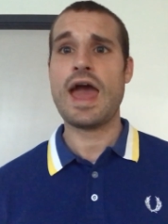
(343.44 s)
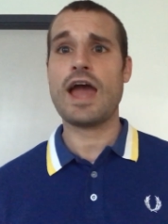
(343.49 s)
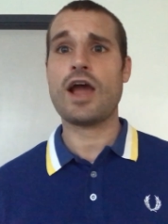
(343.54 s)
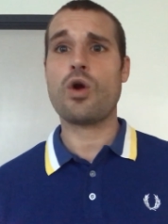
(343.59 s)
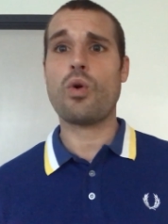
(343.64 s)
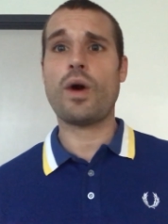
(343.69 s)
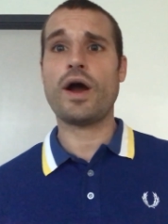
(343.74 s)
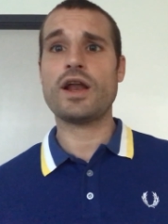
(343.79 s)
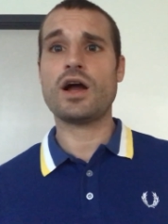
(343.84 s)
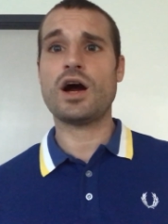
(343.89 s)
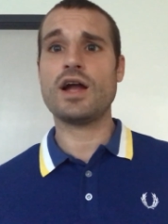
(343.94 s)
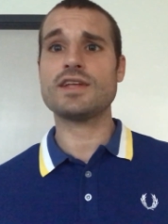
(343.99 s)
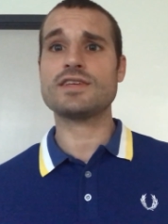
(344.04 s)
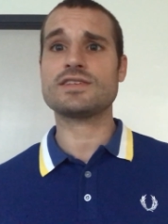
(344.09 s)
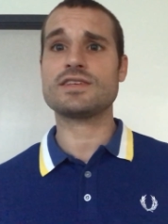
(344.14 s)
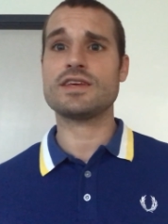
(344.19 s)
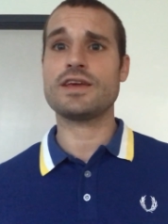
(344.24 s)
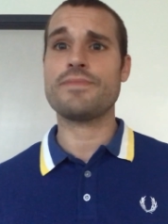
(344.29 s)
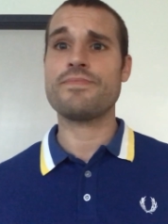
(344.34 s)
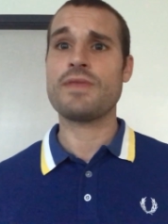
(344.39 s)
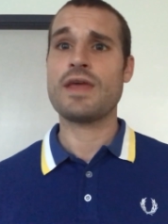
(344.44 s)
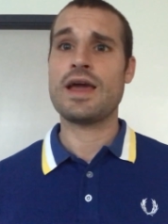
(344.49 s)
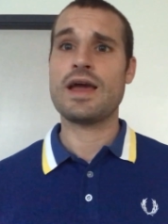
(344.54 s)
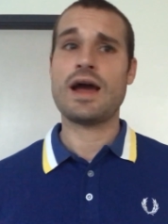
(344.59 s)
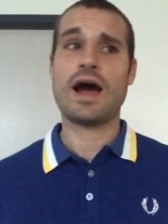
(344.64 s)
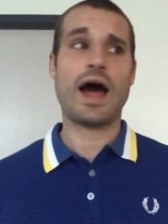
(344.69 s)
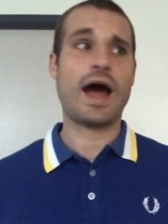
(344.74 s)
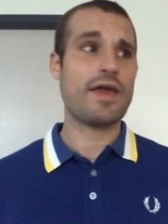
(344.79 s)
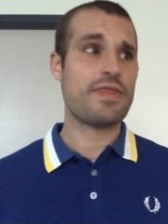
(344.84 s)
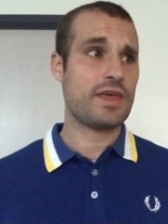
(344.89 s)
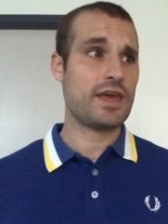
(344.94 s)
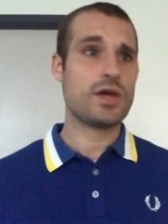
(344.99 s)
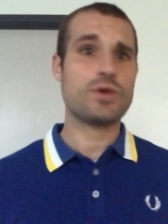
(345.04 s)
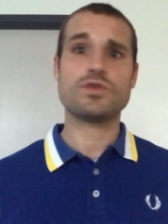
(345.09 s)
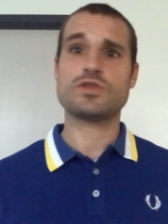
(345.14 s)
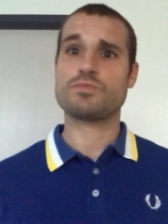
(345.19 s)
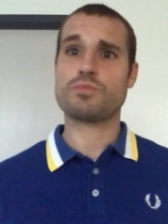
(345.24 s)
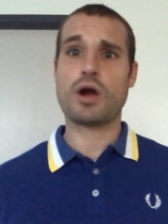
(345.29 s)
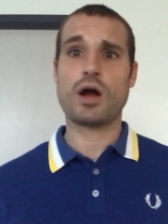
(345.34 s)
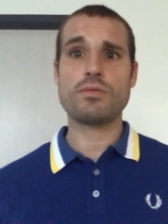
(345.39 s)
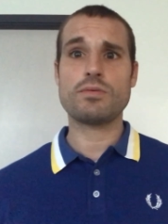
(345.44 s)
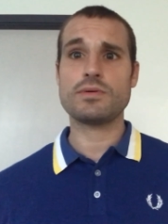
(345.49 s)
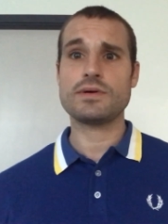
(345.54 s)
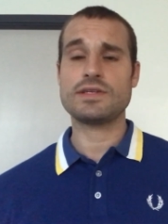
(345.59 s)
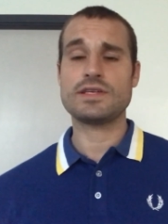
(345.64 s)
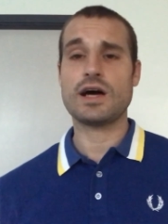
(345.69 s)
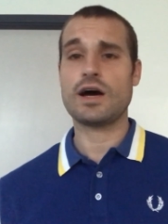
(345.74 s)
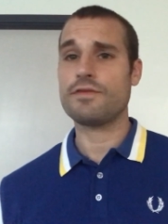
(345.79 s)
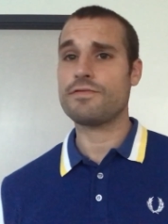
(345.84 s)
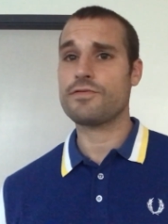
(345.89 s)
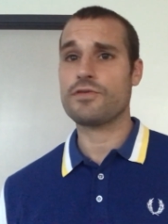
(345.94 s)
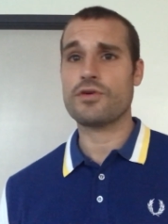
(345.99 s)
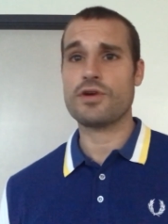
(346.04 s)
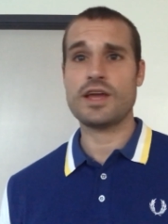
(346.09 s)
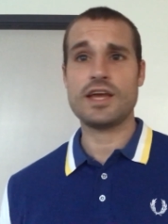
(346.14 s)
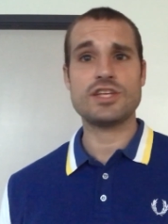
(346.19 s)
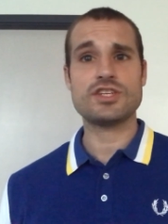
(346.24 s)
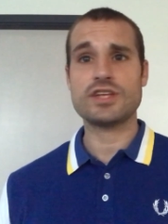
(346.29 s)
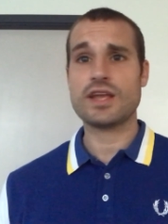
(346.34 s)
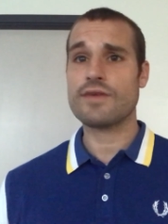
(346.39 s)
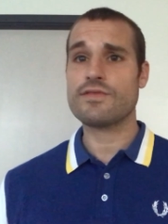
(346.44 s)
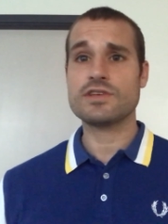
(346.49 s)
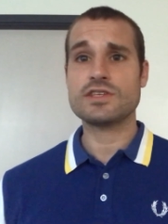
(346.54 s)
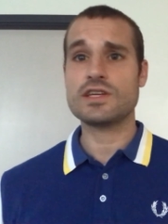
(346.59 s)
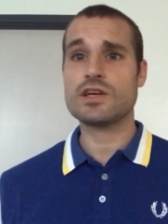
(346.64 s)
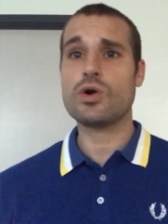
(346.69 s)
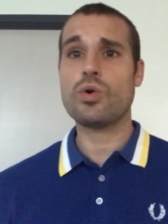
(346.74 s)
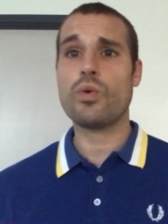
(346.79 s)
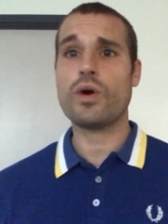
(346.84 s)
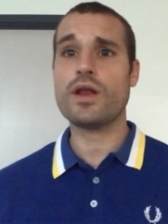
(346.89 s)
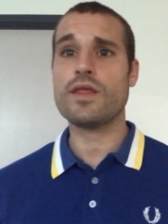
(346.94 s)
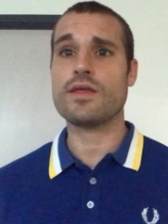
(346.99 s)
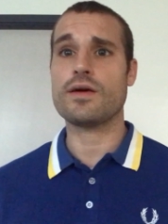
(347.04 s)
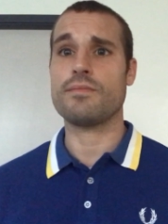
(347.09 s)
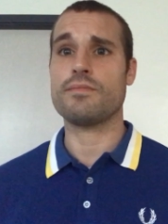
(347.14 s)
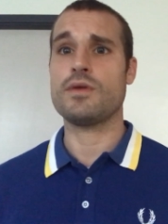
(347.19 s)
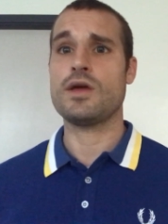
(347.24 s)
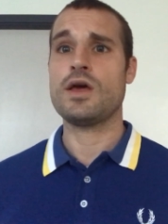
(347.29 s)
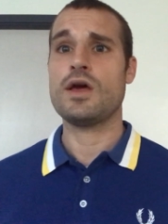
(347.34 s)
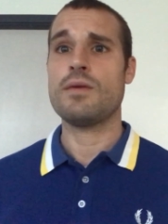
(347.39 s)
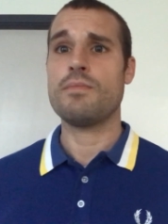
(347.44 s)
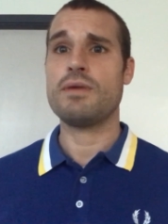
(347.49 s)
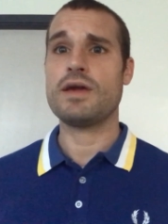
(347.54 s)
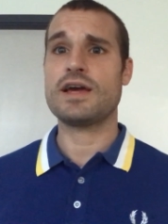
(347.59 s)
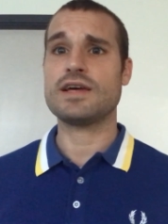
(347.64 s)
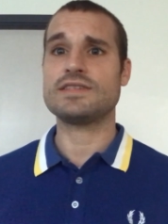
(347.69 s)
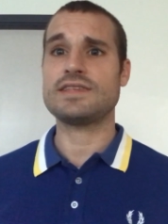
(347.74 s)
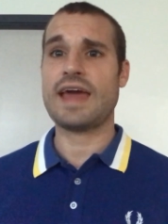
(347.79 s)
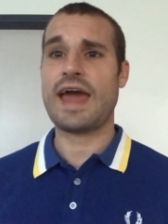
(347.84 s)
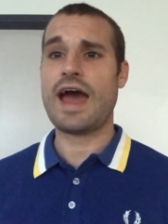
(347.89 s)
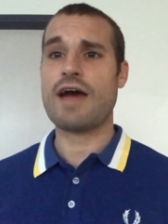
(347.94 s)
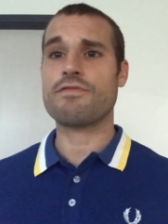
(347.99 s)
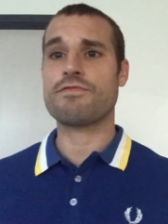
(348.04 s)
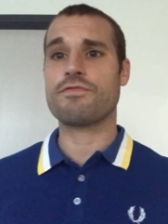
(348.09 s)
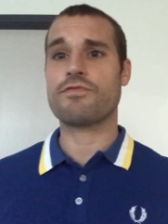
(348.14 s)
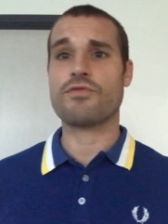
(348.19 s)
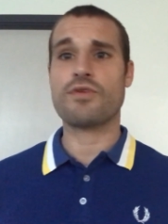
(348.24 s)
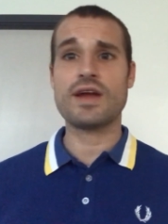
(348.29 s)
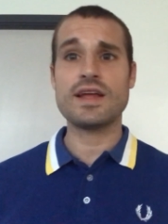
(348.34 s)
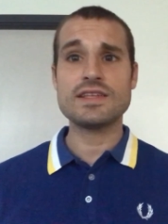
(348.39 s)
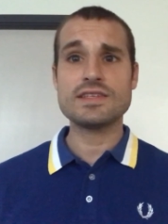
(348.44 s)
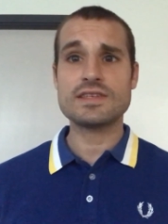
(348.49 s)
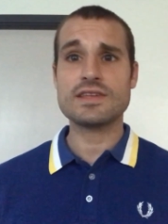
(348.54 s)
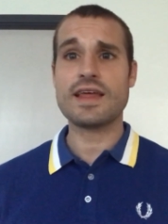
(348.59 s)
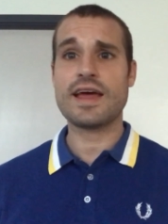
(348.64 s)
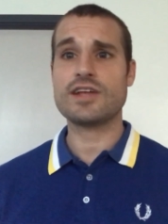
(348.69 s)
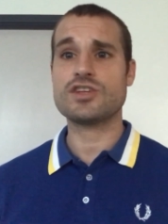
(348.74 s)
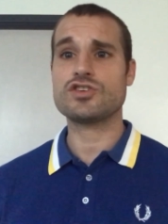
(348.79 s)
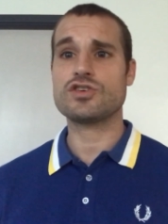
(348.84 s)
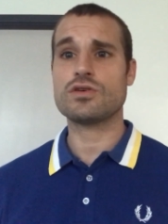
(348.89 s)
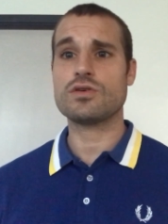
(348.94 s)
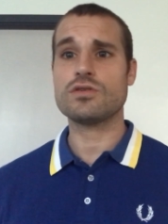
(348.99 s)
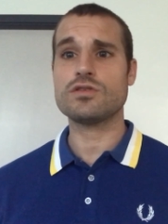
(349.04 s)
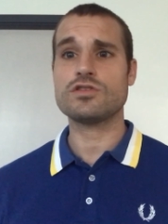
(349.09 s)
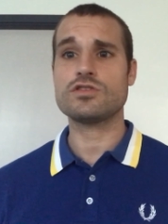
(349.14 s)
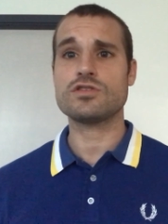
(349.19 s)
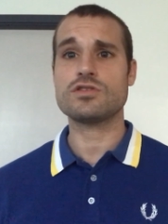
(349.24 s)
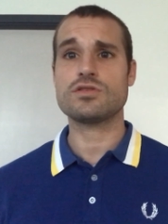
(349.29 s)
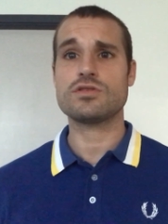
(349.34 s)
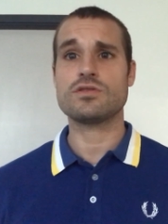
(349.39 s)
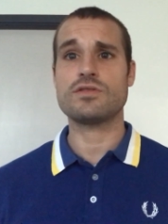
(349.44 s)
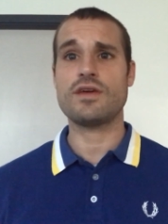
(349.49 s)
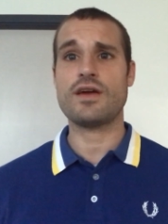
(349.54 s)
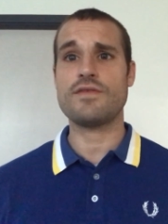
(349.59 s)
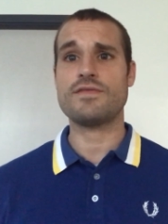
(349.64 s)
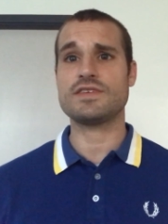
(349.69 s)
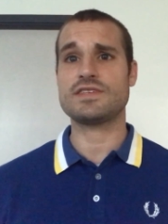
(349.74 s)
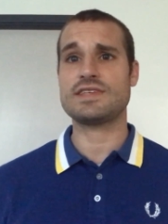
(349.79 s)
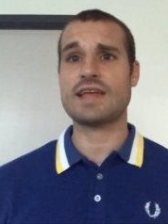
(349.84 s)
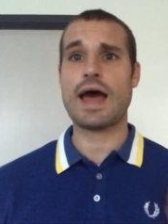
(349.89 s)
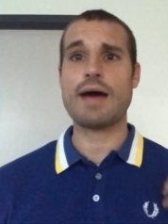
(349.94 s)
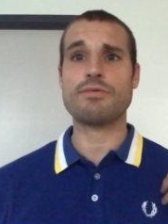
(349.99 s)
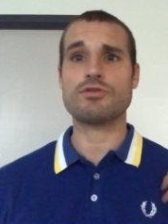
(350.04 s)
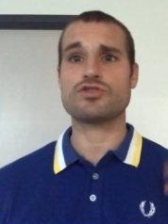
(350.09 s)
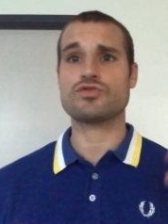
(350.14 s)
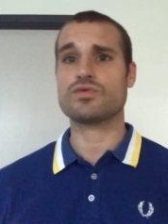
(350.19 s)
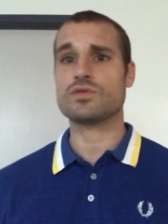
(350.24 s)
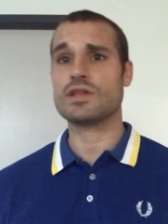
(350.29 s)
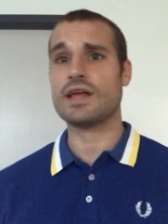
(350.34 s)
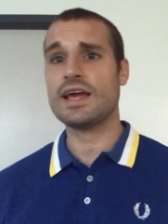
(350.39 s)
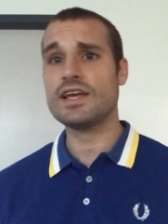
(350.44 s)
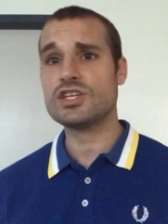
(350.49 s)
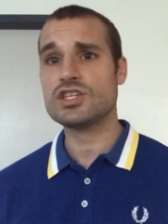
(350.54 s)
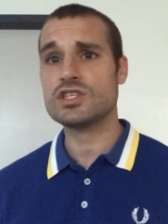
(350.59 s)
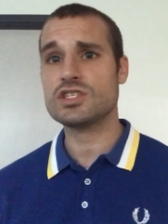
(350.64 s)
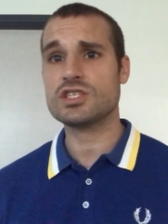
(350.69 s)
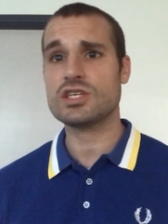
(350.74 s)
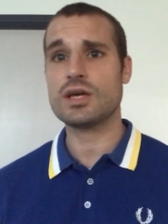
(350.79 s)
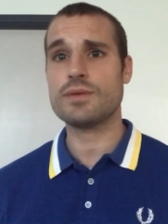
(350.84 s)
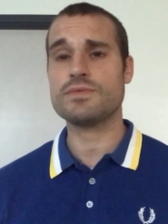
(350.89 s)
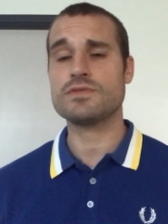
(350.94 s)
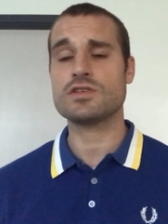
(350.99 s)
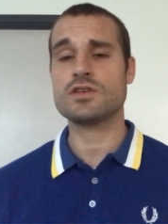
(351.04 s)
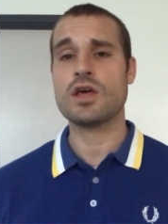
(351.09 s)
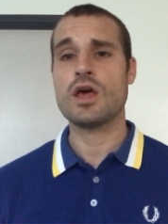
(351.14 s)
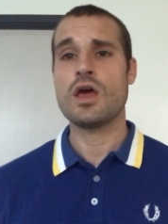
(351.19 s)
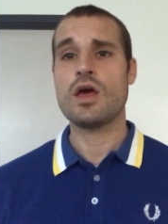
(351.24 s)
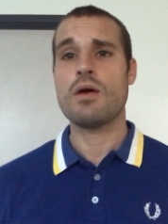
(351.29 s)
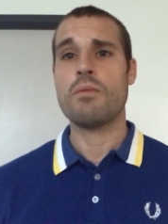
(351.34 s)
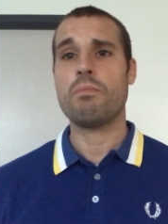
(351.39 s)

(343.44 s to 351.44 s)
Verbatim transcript: And quite honestly, I think it was probably tough for each and every single one of them because they have friends in that church, they've established relationships,